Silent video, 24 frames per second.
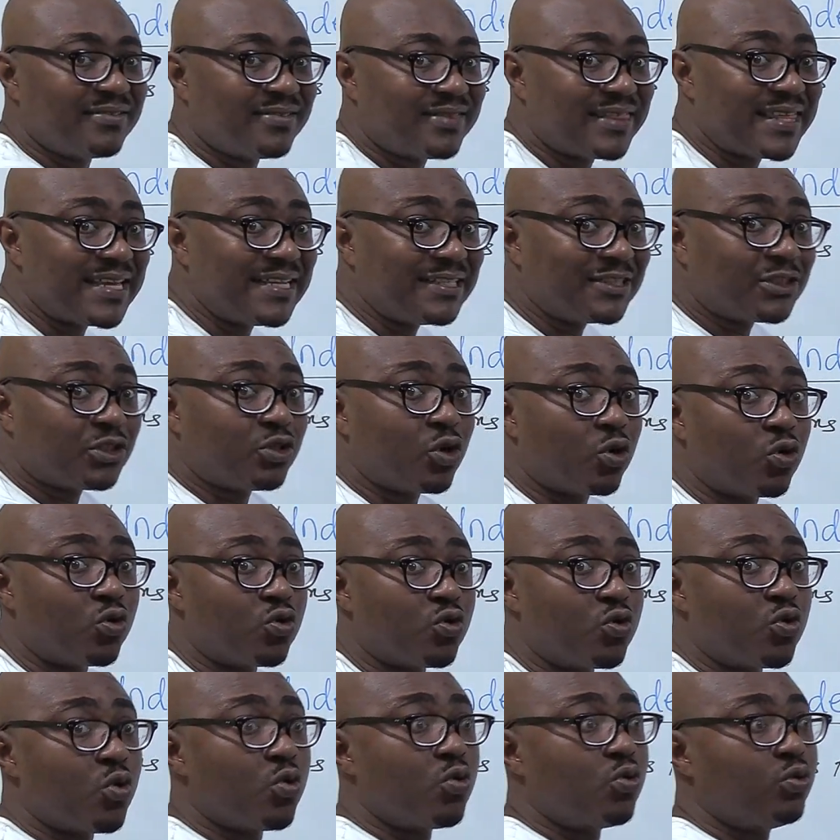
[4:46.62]
things
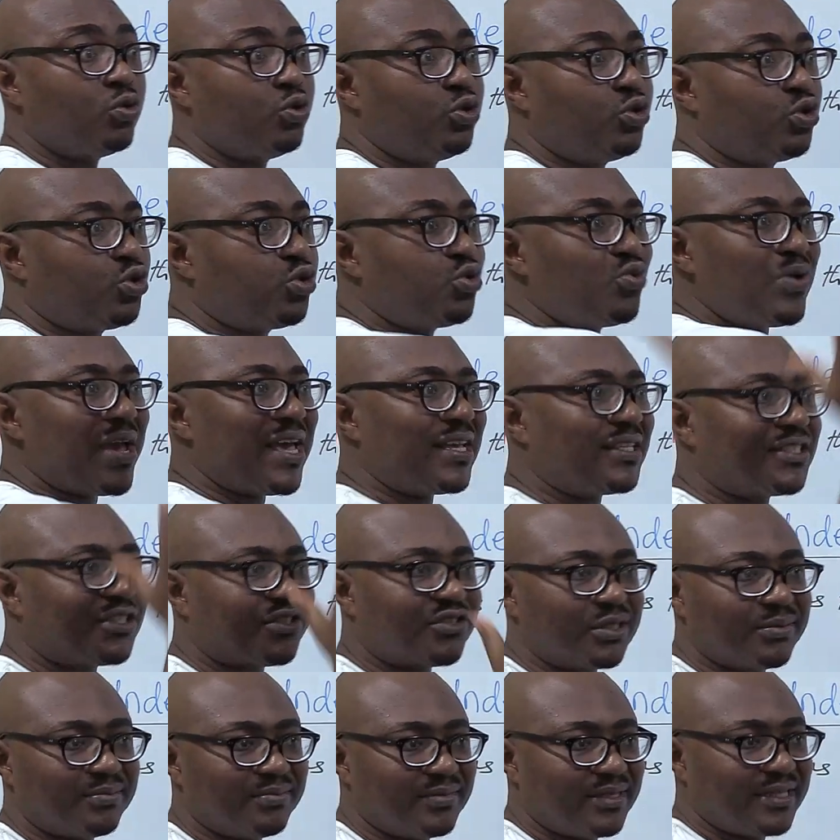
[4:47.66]
don't go too
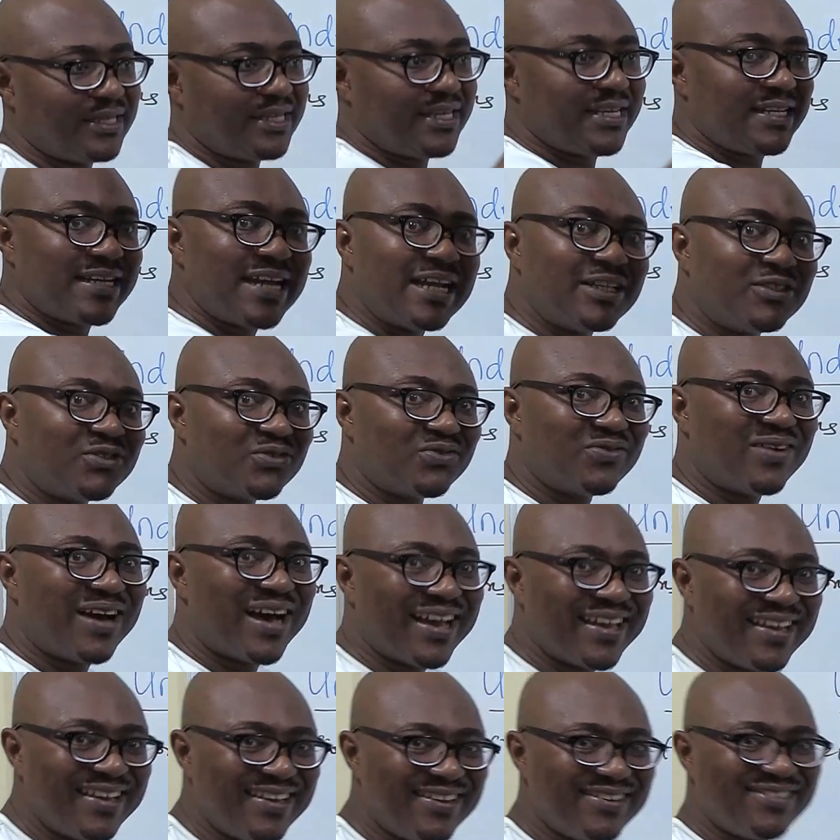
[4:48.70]
extreme, either too
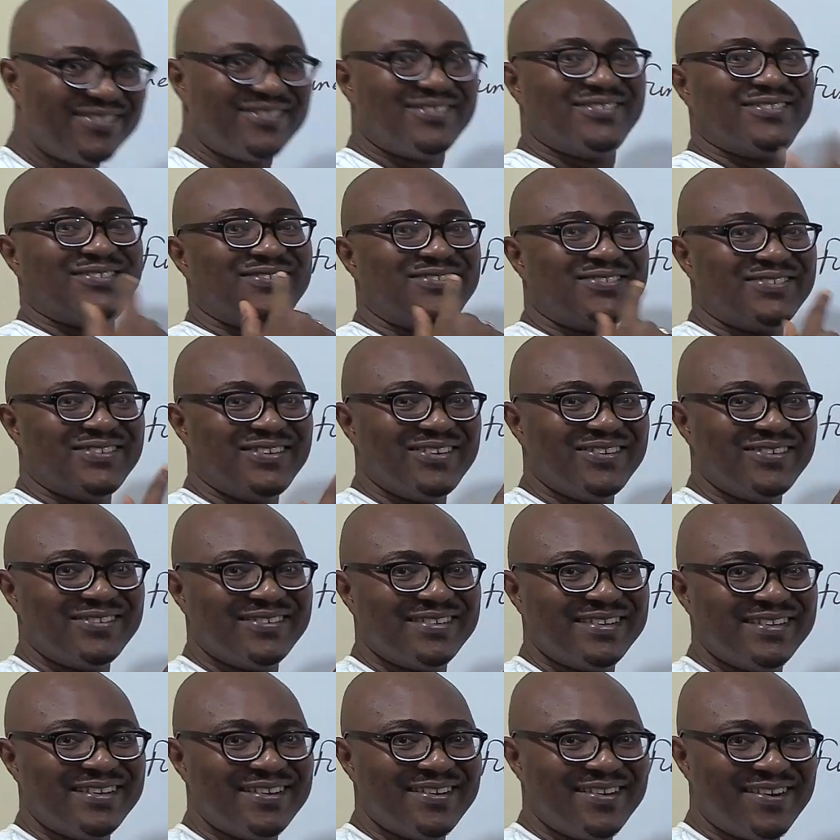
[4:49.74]
high or too low.
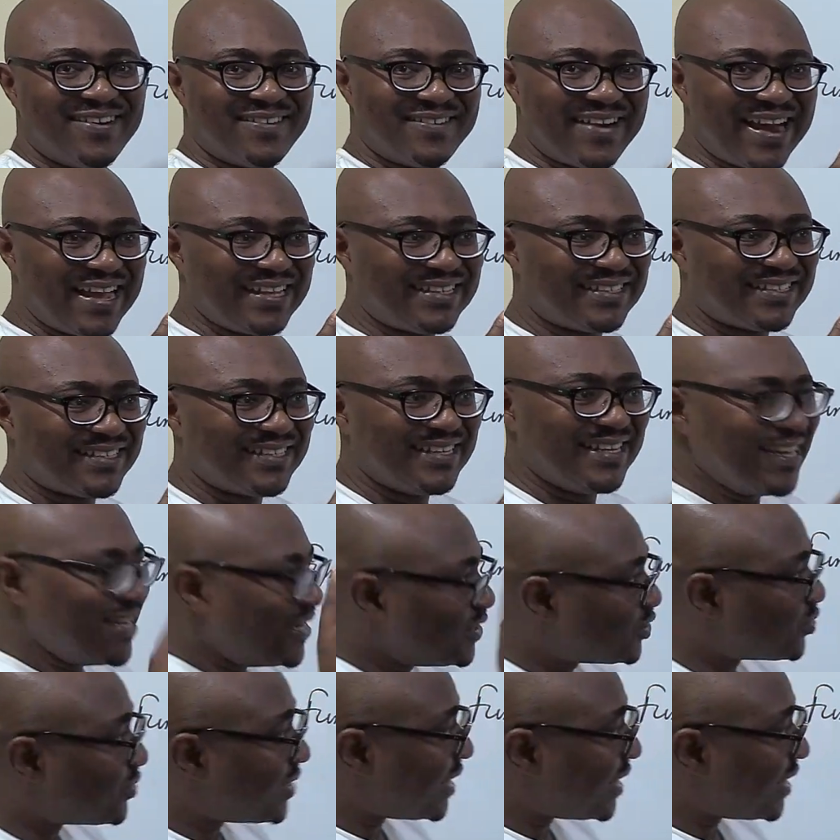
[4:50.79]
All right? So